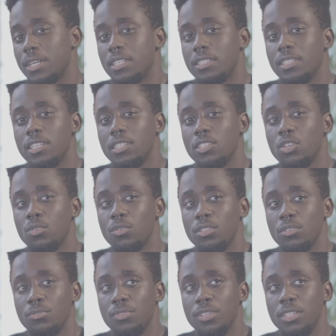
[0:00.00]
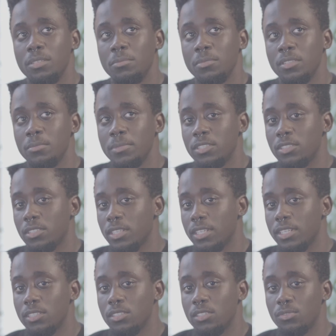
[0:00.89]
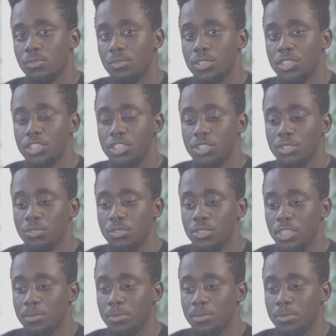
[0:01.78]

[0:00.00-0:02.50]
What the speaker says: I decided to go with the 50mm lens for this shoot